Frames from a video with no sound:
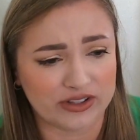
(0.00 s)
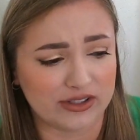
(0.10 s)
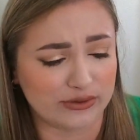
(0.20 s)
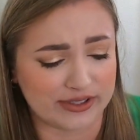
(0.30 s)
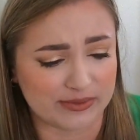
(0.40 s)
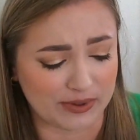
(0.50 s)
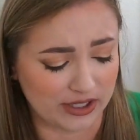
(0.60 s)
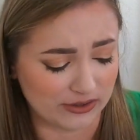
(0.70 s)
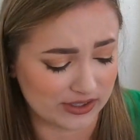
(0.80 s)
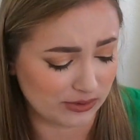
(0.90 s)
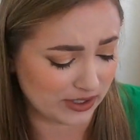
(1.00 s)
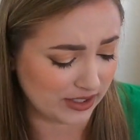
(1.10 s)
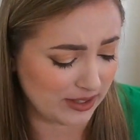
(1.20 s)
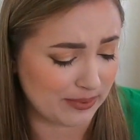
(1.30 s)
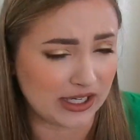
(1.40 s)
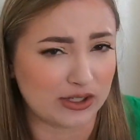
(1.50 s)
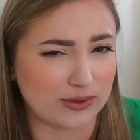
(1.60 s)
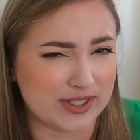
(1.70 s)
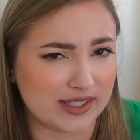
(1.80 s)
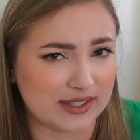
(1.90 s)
They don't expire as quickly, but I
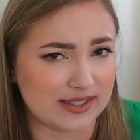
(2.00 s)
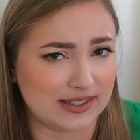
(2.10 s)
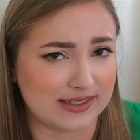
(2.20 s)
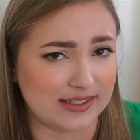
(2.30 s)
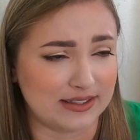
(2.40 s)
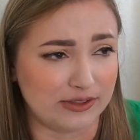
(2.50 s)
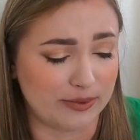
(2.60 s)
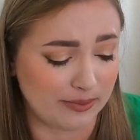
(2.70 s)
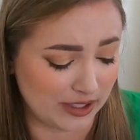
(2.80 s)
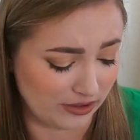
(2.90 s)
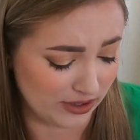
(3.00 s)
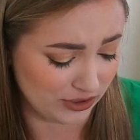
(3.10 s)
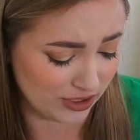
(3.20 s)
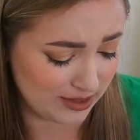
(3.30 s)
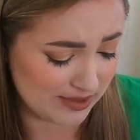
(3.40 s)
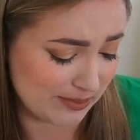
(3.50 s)
always like the scent a little bit better in the creams,